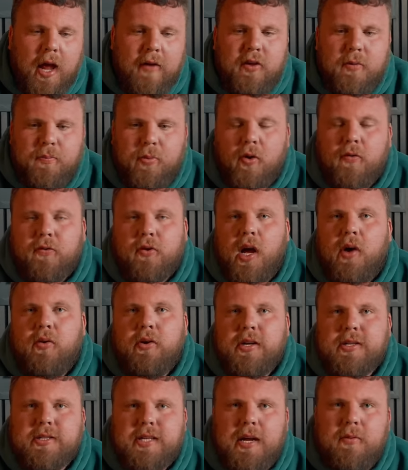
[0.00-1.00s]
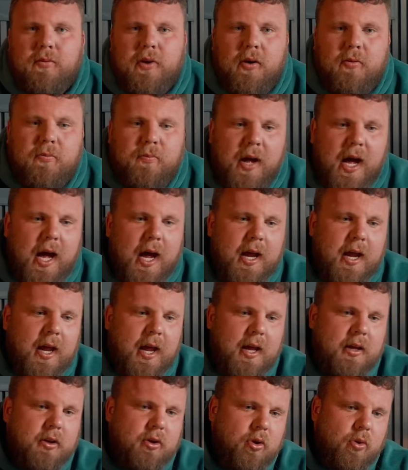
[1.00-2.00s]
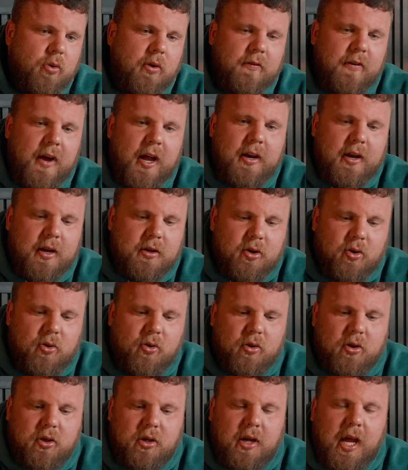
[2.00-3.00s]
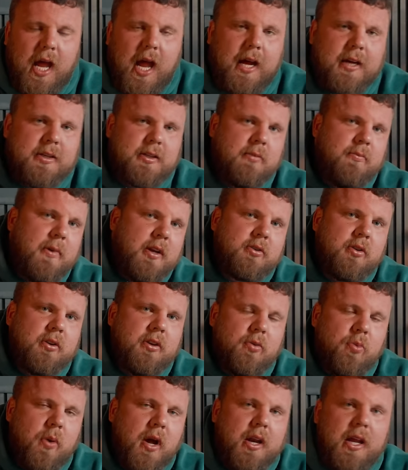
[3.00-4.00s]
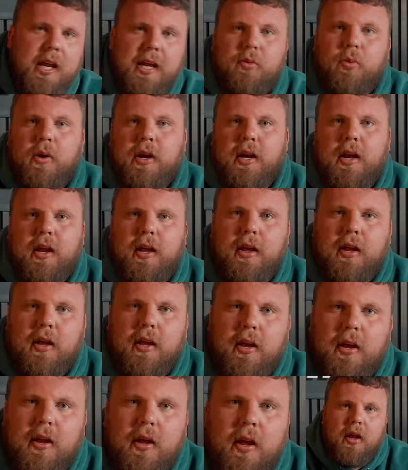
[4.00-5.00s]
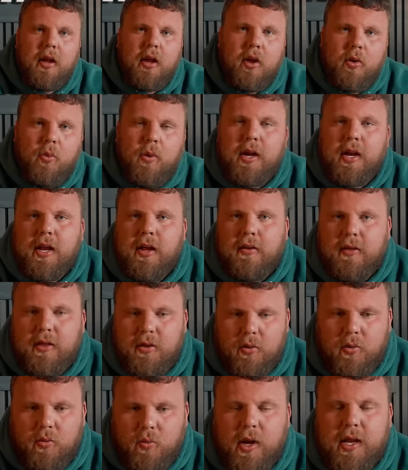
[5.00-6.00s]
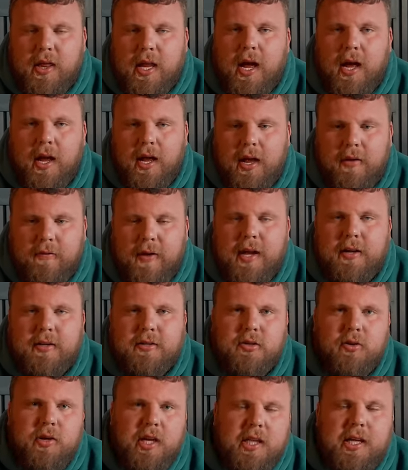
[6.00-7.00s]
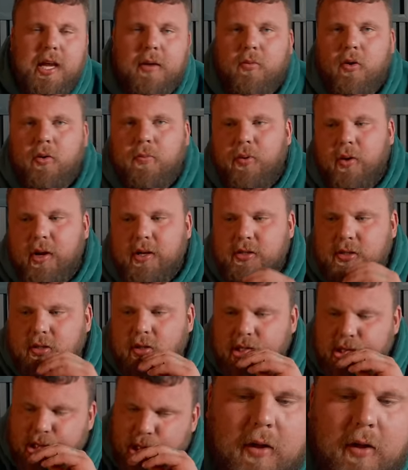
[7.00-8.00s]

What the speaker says: if you both go out in the same round, but I hit two kegs and Mitchell did one, he'd win that event, so he'd get more points. So it's